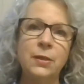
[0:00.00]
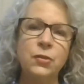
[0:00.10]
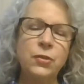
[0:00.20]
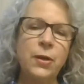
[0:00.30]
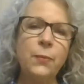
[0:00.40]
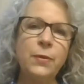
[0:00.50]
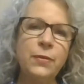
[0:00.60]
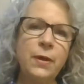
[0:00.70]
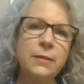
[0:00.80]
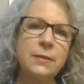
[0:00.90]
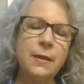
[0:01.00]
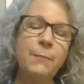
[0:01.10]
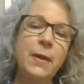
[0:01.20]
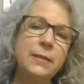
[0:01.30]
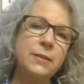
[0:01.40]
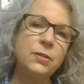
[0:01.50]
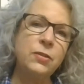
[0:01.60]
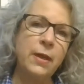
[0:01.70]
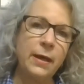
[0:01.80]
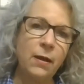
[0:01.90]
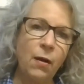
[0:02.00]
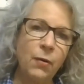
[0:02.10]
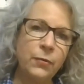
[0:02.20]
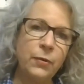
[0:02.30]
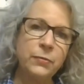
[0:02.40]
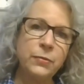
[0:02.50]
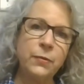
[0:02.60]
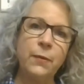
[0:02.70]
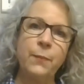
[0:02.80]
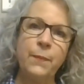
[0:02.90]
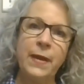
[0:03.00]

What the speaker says: share with us a message that all those who are